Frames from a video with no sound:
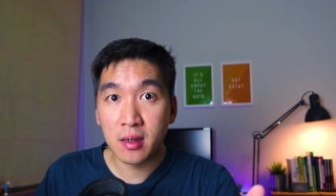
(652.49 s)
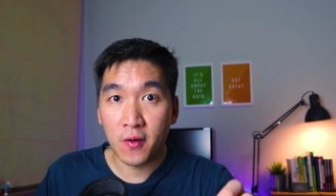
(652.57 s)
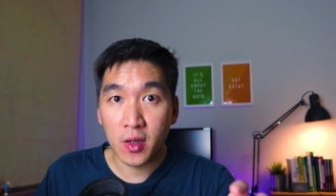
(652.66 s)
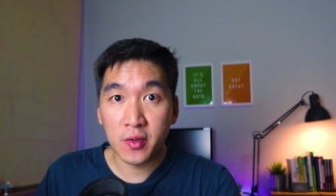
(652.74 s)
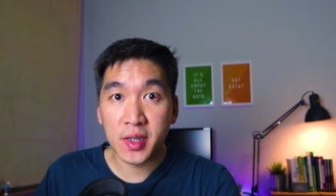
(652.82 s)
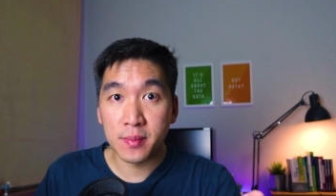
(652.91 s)

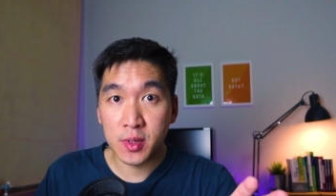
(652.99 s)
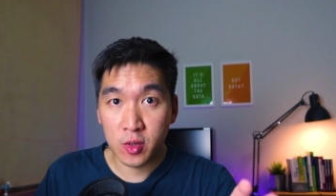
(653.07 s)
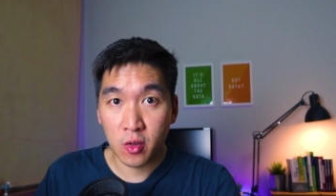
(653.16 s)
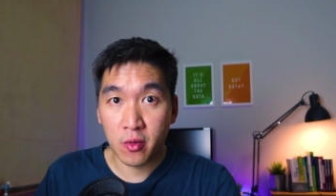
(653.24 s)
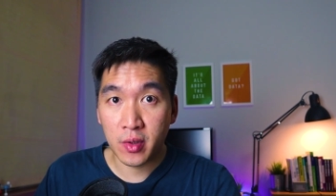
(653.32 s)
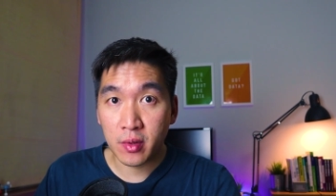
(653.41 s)
Follow some
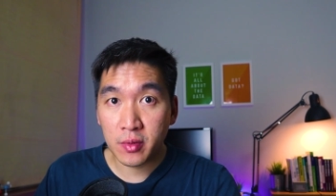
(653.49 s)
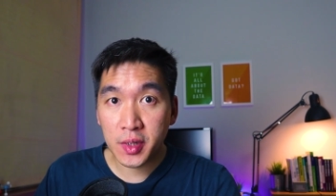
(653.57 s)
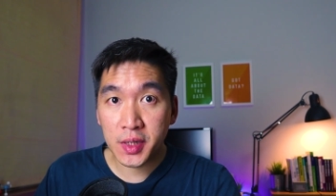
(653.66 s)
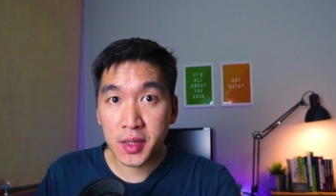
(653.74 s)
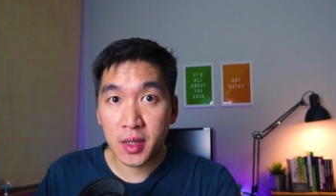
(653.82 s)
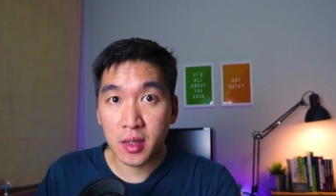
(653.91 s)

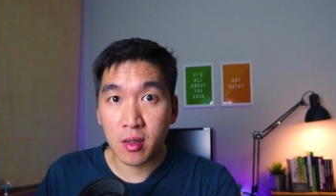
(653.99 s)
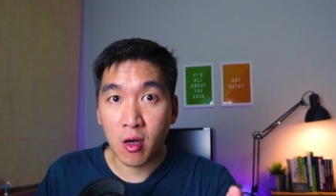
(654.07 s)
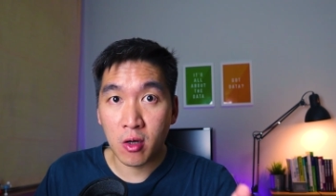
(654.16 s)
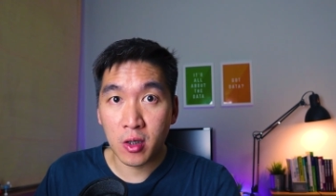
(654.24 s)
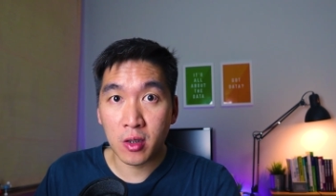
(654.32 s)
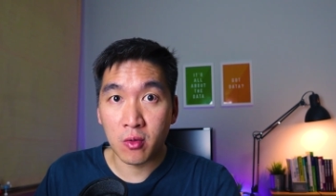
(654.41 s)
tutorials in
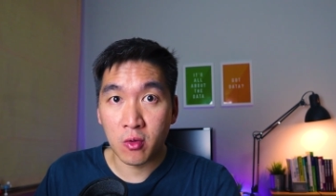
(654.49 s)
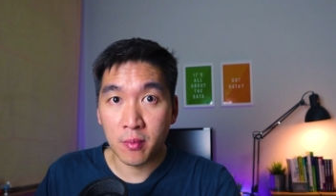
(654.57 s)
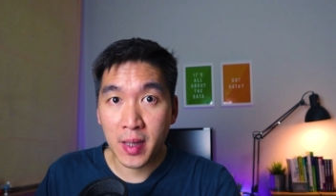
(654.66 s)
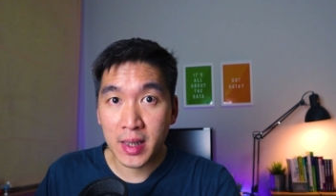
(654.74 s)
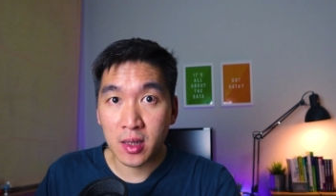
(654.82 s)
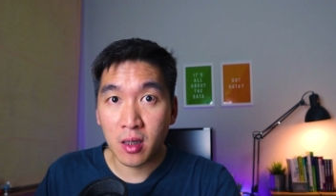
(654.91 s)
R or
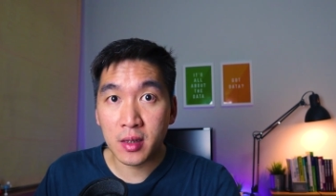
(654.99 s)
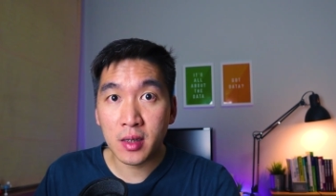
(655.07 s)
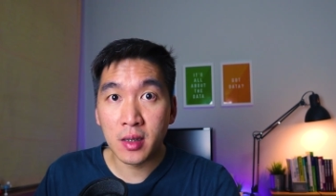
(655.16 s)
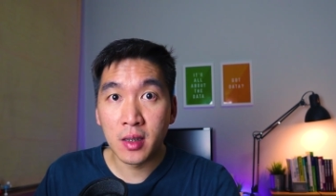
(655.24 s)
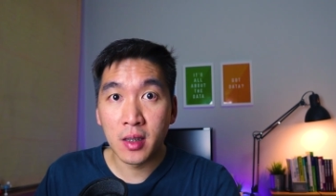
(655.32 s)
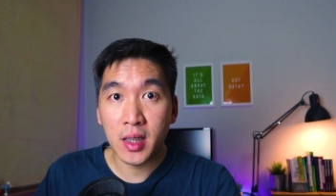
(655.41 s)

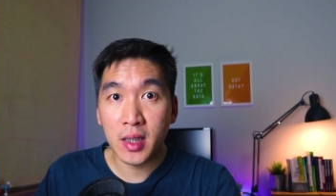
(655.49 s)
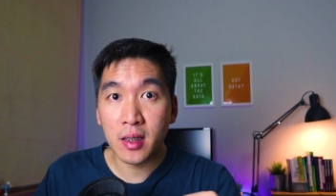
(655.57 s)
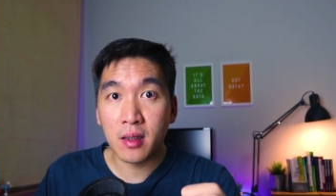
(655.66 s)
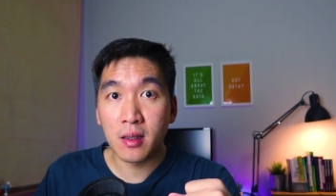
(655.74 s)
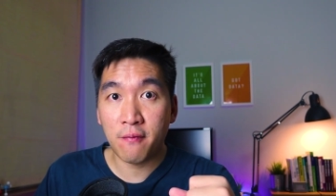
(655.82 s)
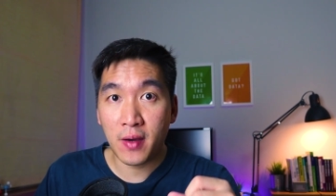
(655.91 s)
Python, and
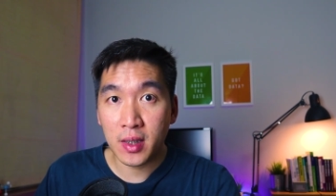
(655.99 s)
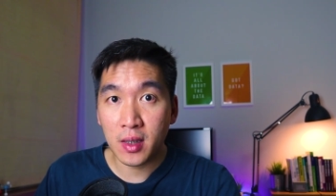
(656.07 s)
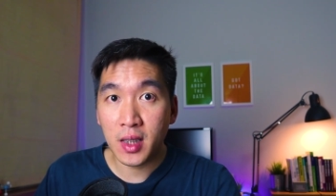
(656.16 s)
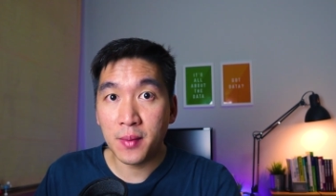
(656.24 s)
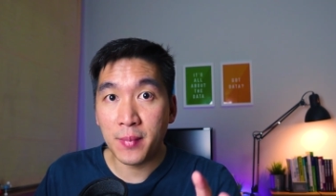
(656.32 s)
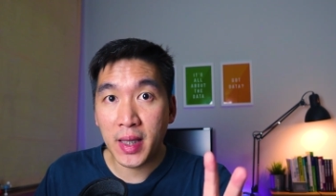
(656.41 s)
then
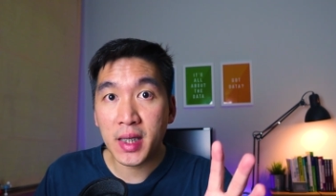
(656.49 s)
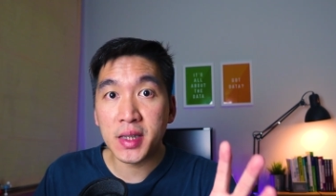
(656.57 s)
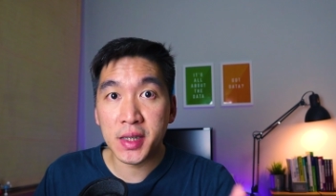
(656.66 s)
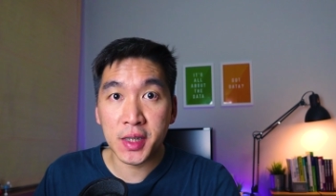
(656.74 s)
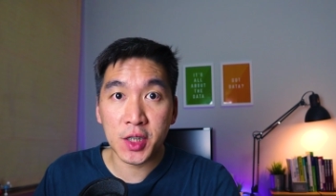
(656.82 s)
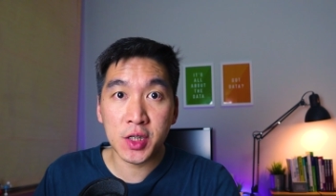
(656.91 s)
finally make a
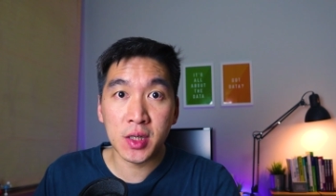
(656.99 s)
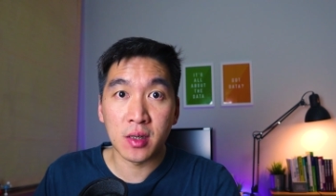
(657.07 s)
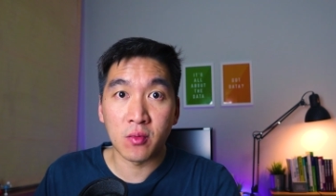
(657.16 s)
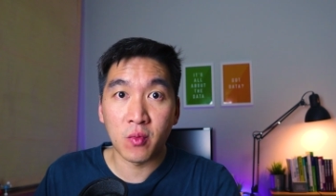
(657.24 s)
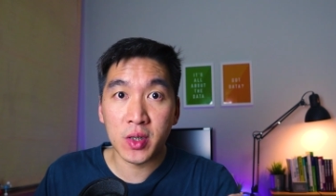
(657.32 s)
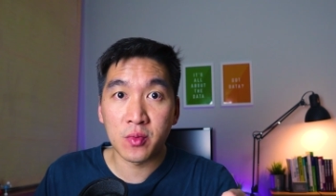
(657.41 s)

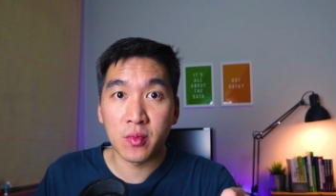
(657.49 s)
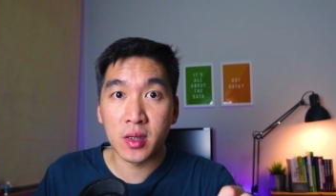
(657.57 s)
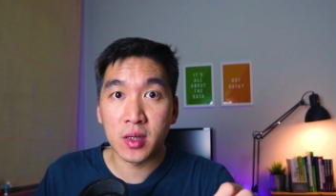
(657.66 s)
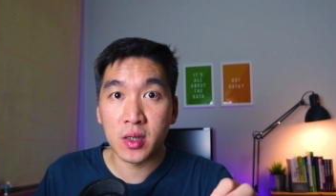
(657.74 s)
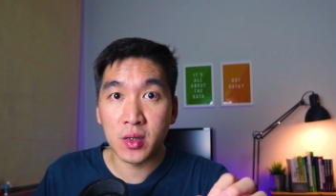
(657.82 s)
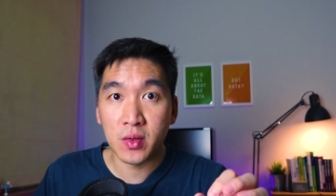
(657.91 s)
decision. Which
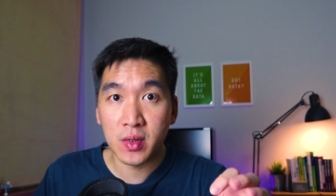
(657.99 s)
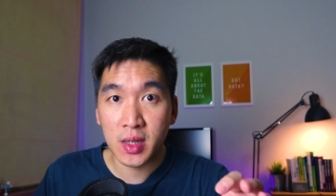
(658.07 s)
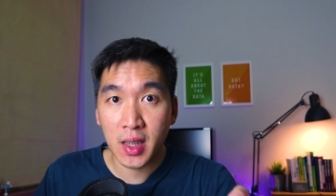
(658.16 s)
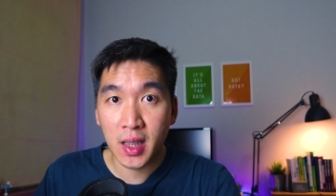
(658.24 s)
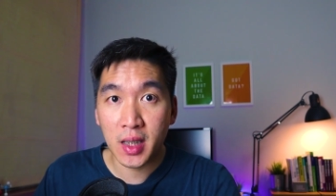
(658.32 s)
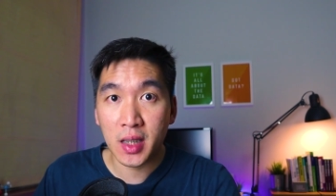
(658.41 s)
one do you
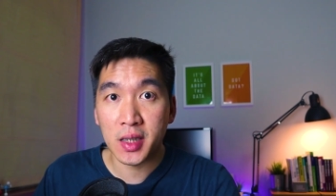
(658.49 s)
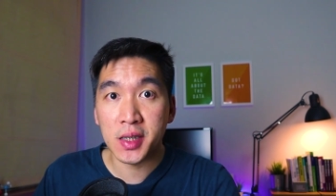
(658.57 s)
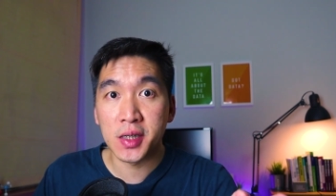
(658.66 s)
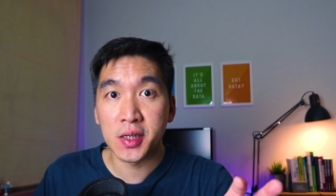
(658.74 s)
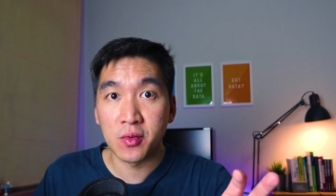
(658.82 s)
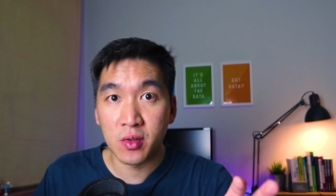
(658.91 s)
think
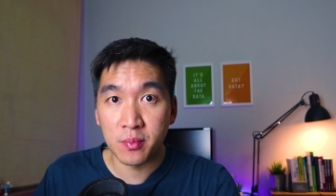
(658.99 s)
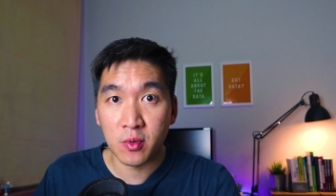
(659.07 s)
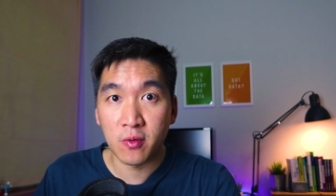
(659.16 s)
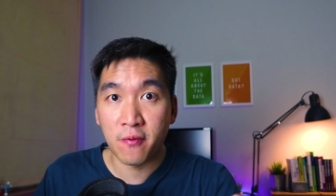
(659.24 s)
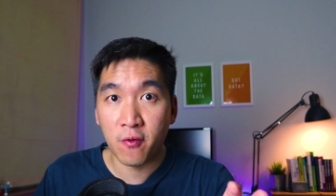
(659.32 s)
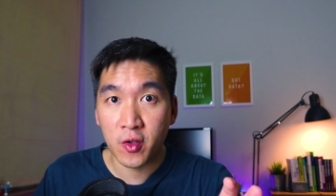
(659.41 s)
is
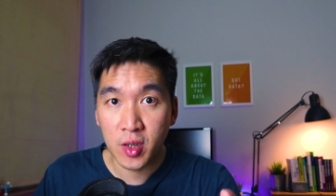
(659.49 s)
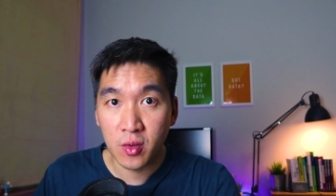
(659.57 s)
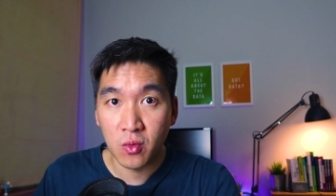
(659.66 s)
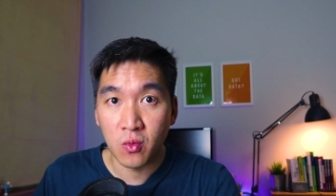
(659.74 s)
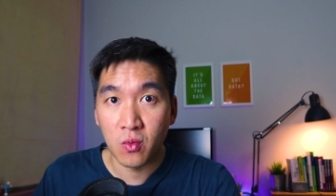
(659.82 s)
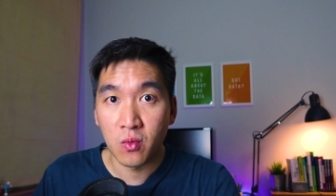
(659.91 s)
suitable for
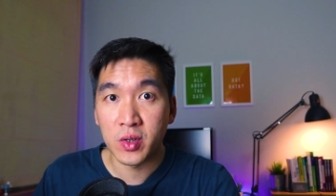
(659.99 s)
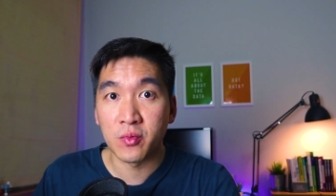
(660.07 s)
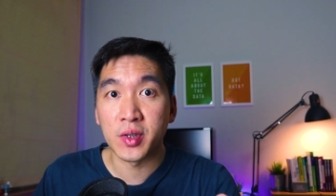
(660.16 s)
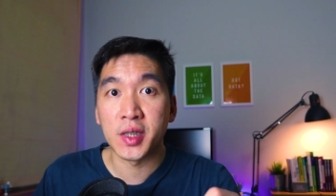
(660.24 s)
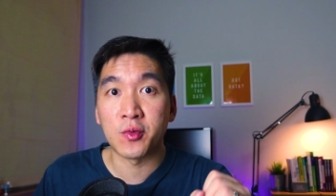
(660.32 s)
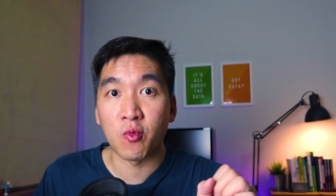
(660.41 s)
you? Which
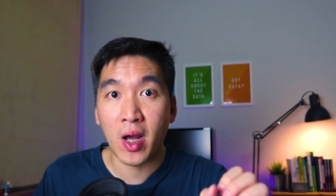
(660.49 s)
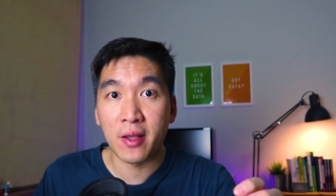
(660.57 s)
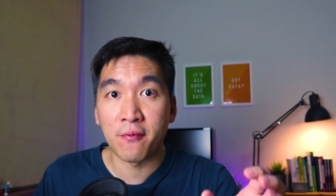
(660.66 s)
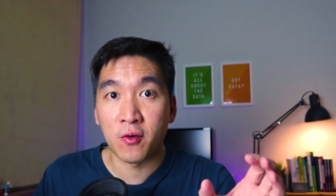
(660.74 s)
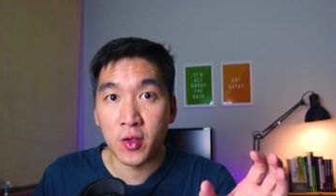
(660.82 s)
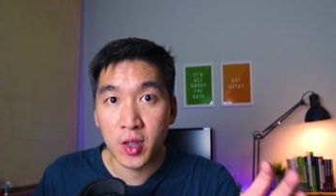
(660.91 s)
one is
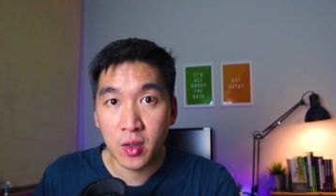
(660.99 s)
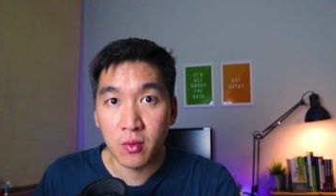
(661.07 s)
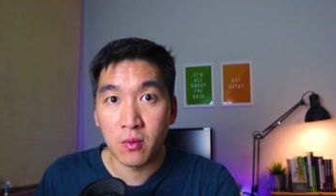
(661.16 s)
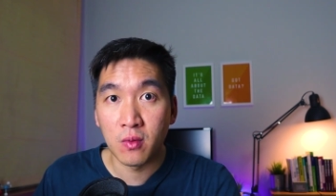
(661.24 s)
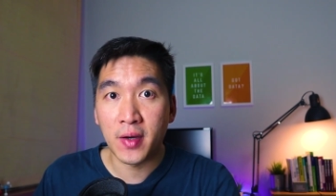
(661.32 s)
right for you?